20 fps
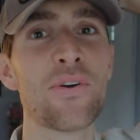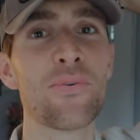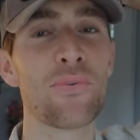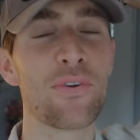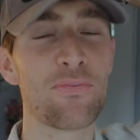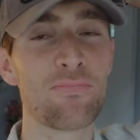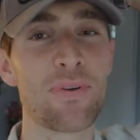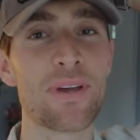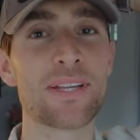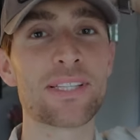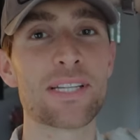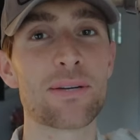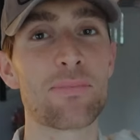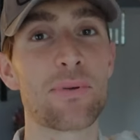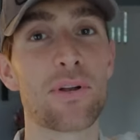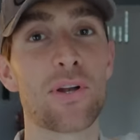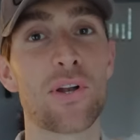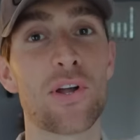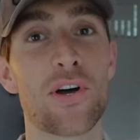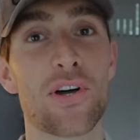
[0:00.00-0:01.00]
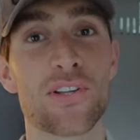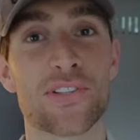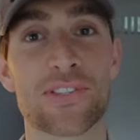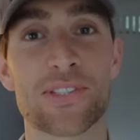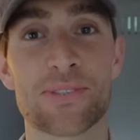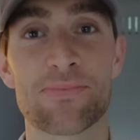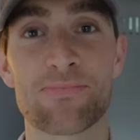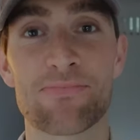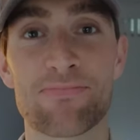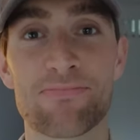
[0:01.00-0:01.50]
We've picked up a lot,
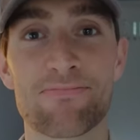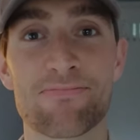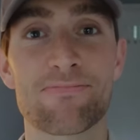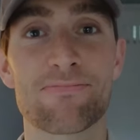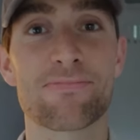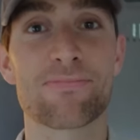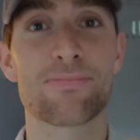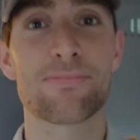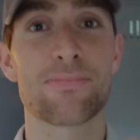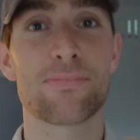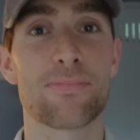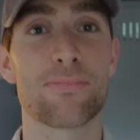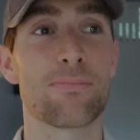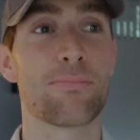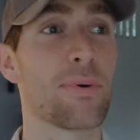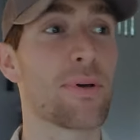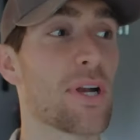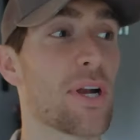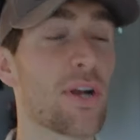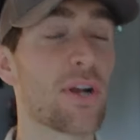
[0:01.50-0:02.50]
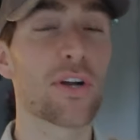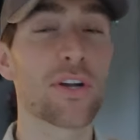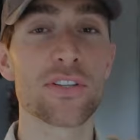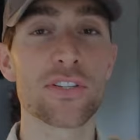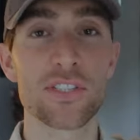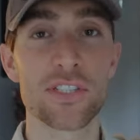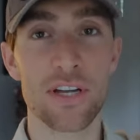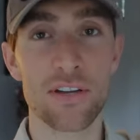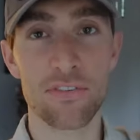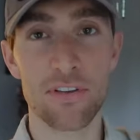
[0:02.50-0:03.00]
but a lot of
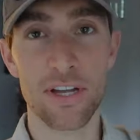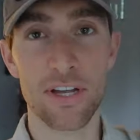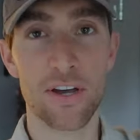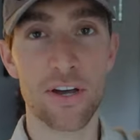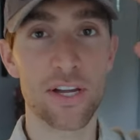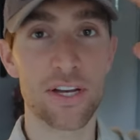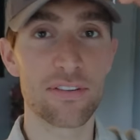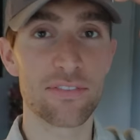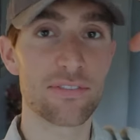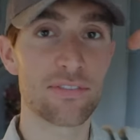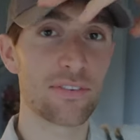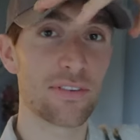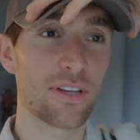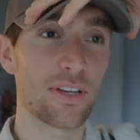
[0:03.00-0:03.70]
stuff I kind of